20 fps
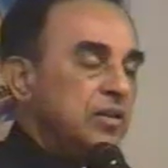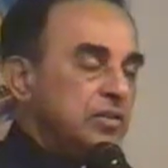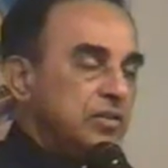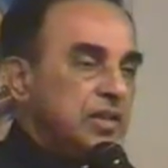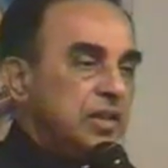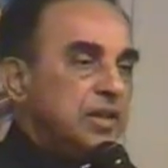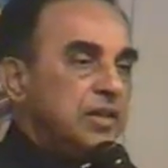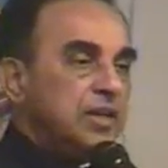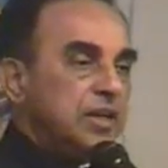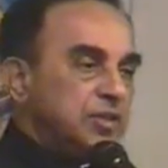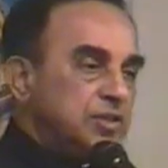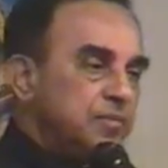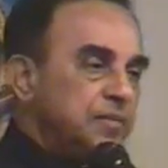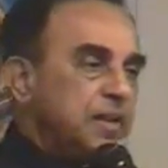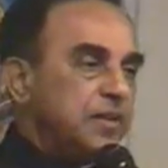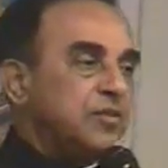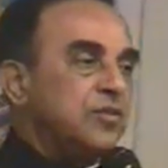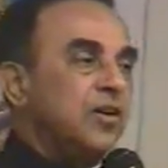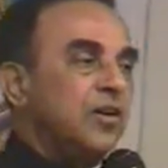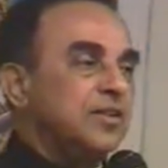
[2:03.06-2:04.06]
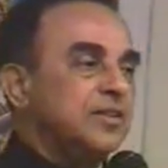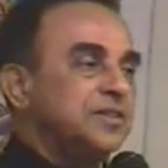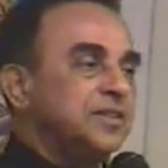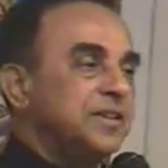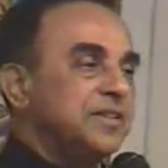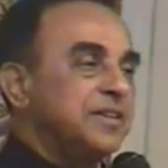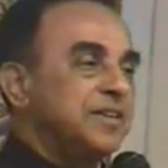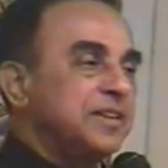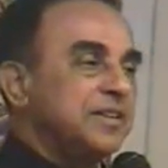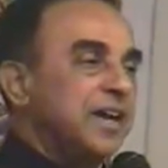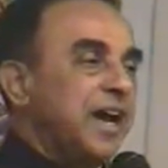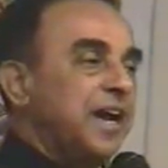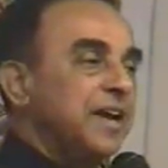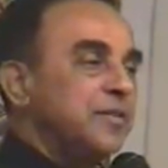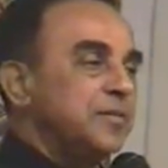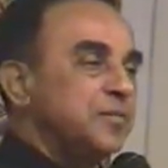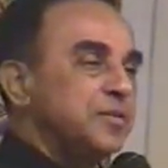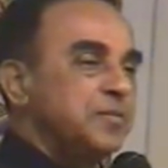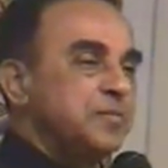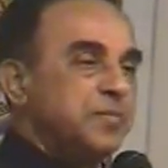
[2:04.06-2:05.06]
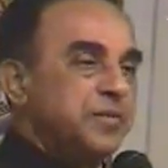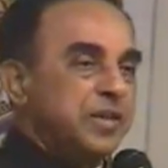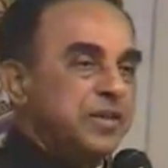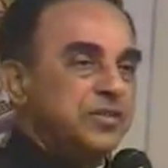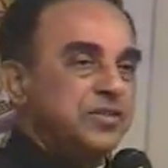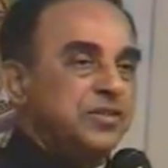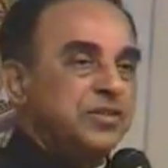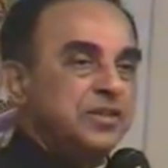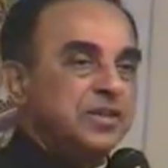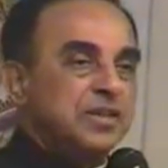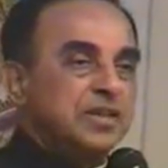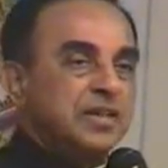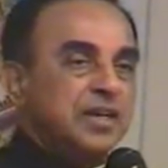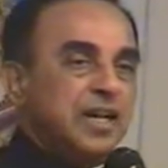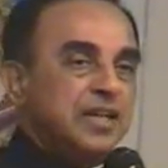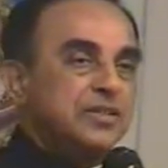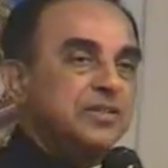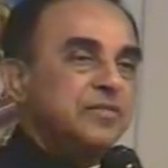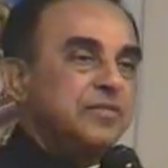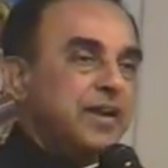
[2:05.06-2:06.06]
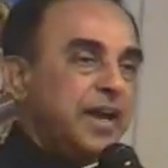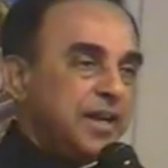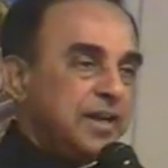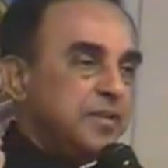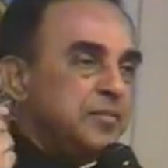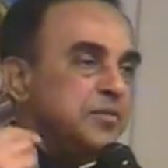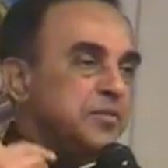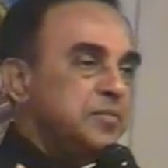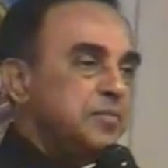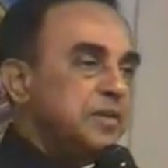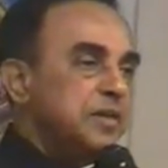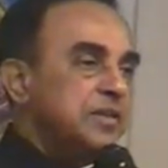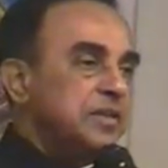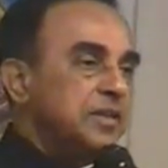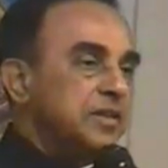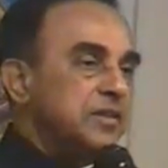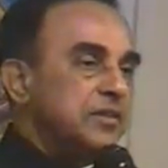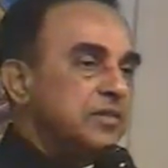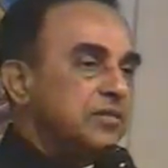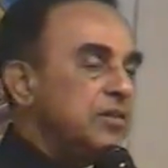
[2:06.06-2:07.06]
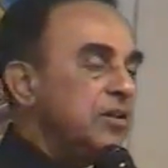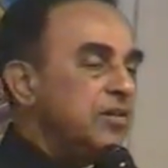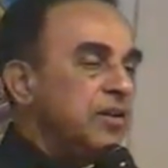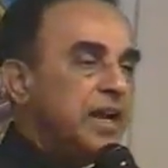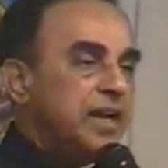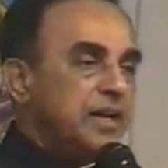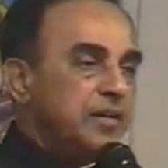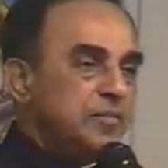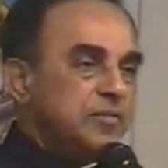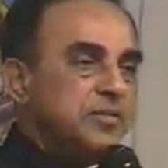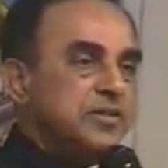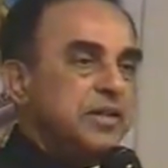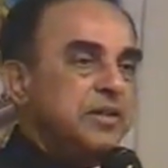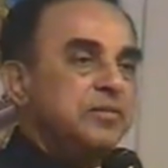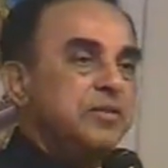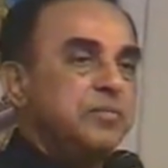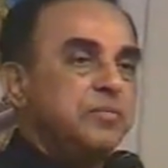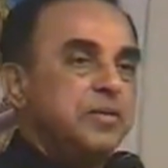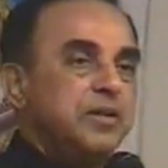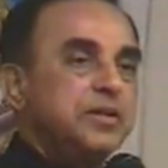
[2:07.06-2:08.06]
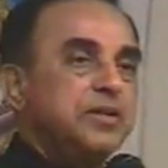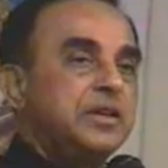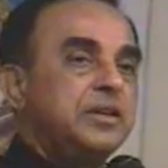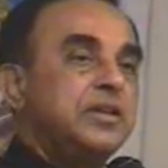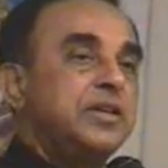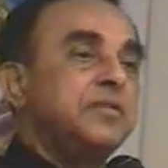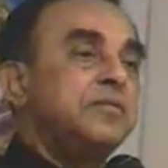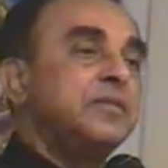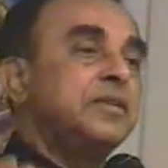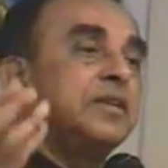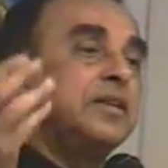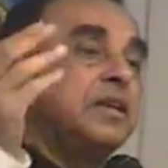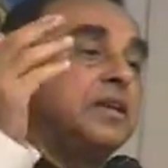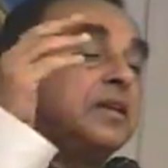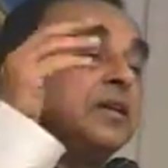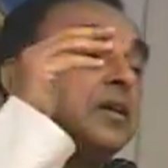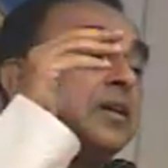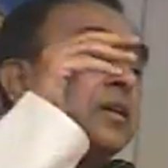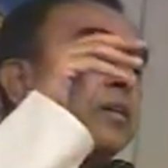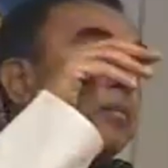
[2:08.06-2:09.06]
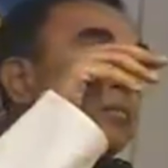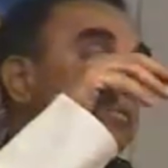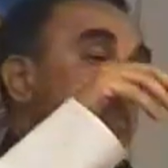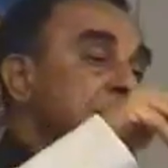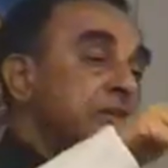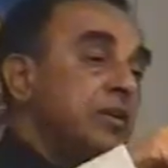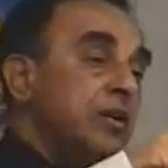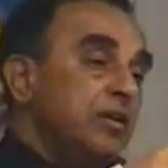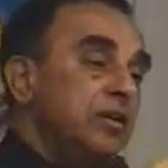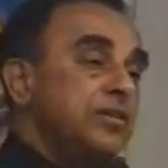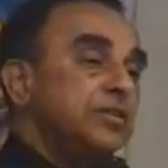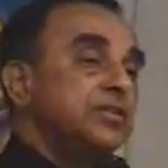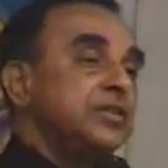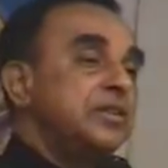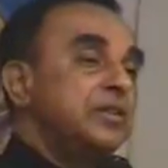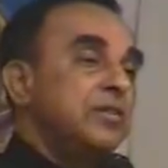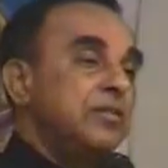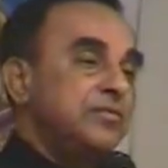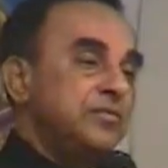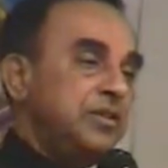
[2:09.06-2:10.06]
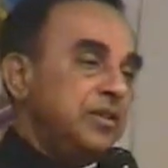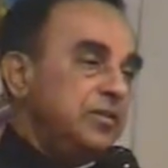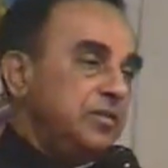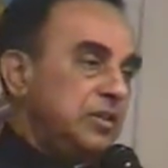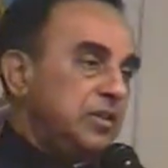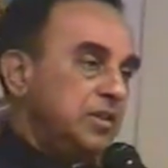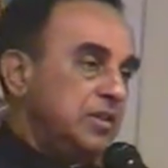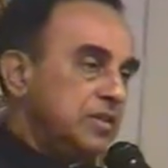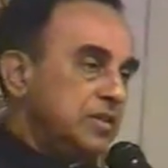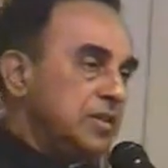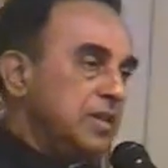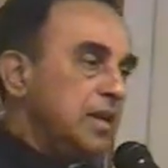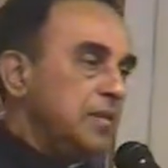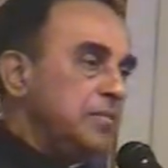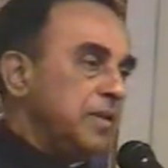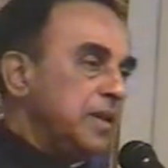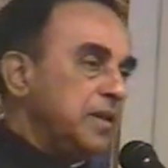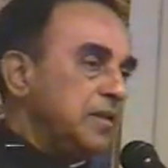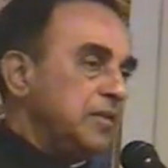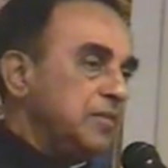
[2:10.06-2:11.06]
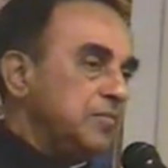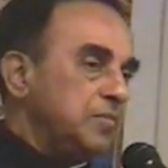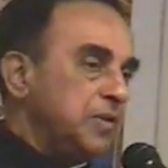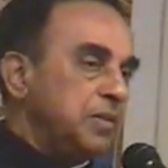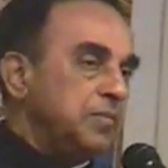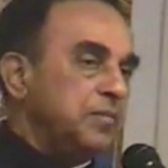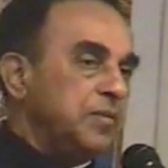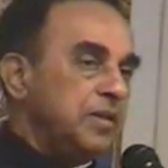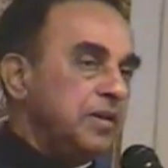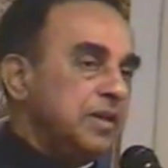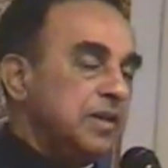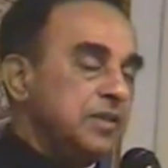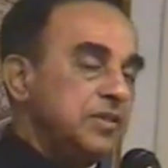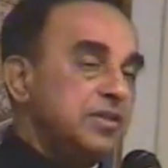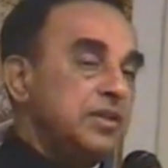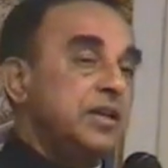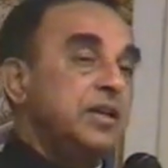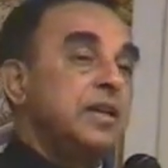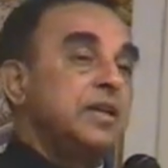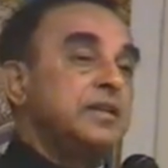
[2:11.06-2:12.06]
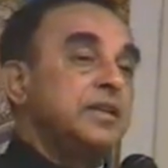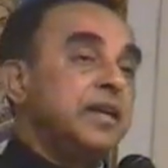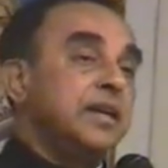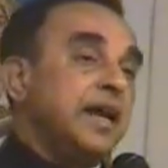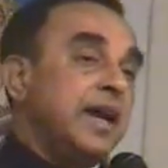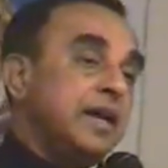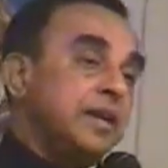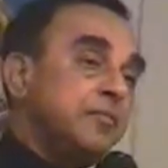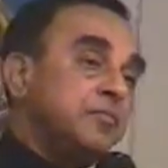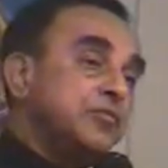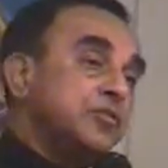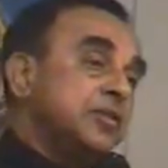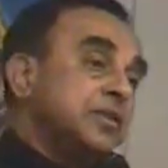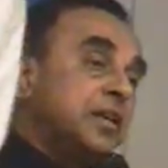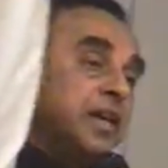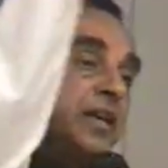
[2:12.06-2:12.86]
The Englishman calls it Adam's Bridge, as if Adams built it. No, Adams never built it. Even the mythology of the Islamic people is that Adam was